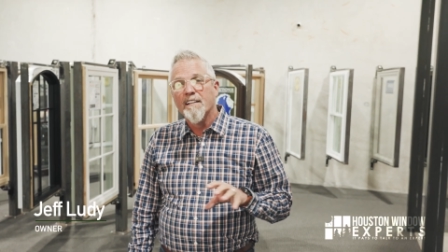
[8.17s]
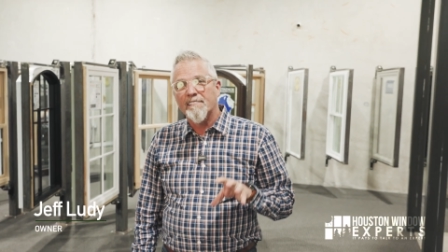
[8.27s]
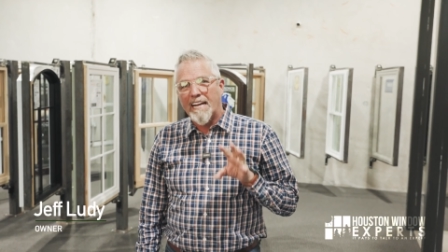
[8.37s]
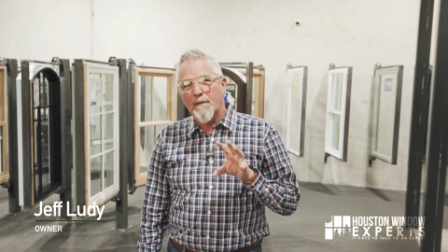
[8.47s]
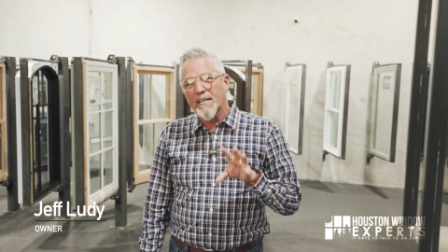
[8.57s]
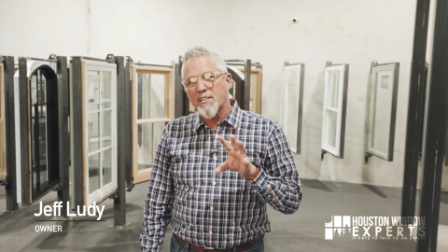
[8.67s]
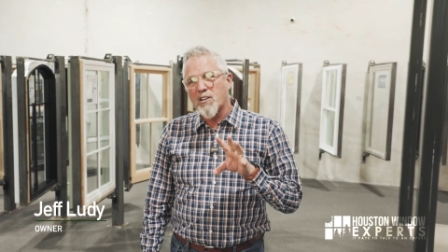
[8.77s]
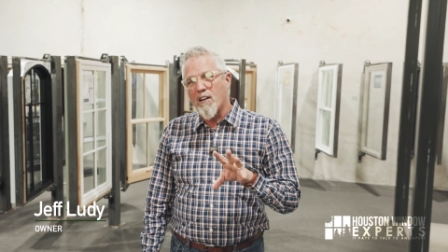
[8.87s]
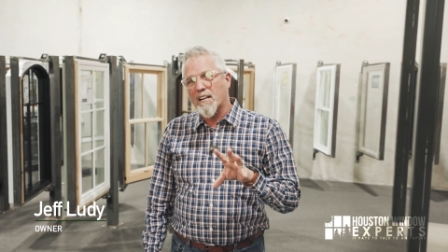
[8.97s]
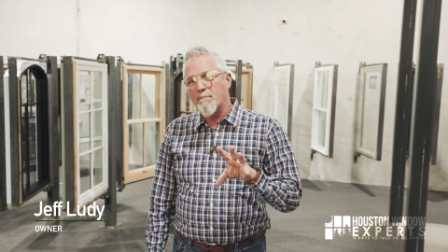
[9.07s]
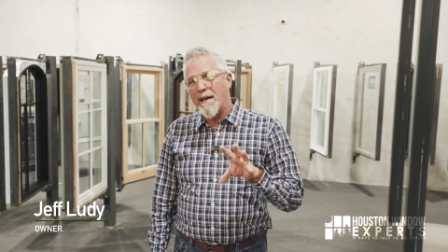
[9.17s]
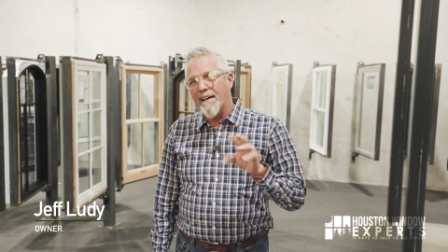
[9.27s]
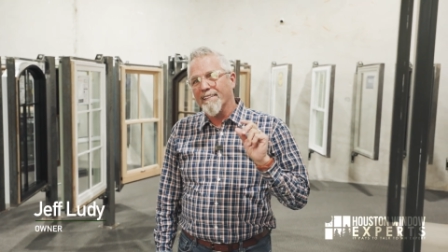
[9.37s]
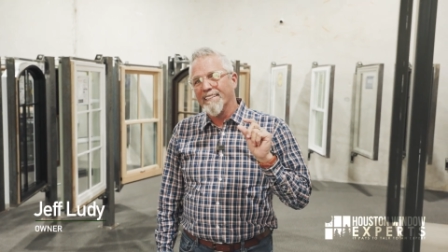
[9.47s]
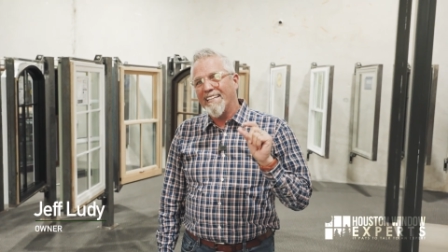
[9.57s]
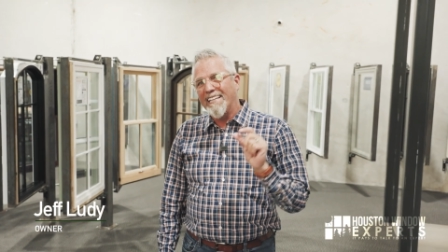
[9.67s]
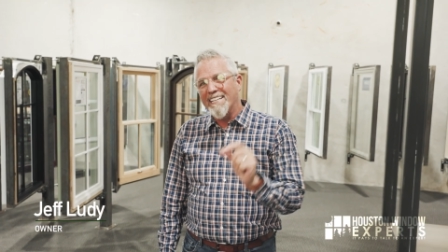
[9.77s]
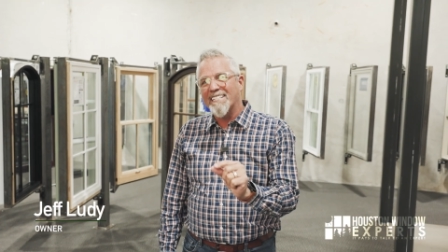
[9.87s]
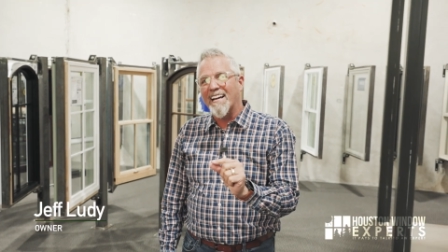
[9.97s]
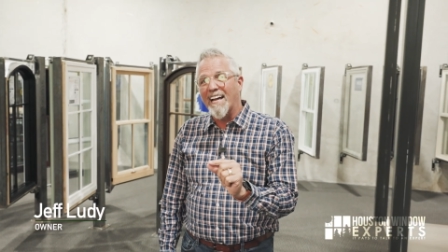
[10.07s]
Today I'm going to talk about
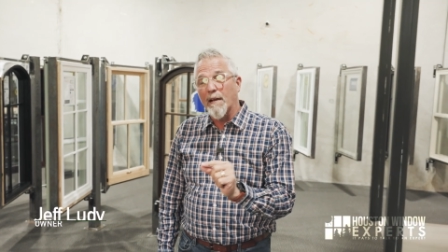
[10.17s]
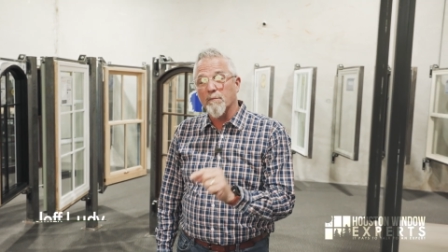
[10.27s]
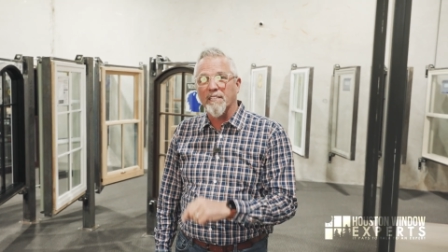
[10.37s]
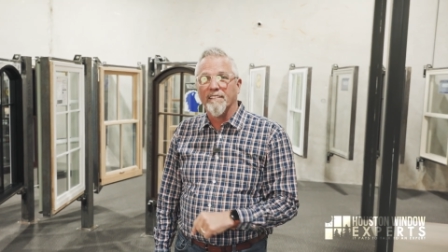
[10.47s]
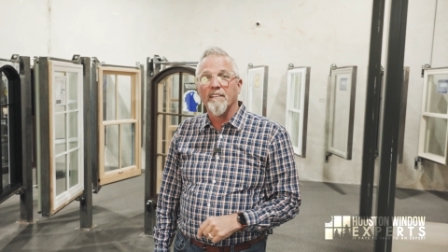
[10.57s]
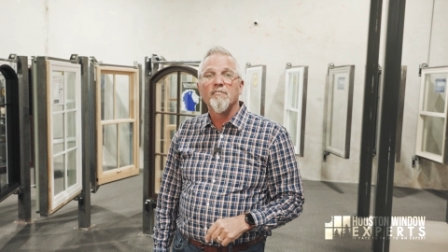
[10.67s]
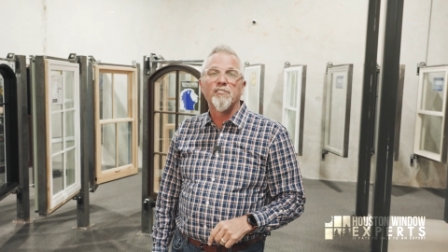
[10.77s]
lead times and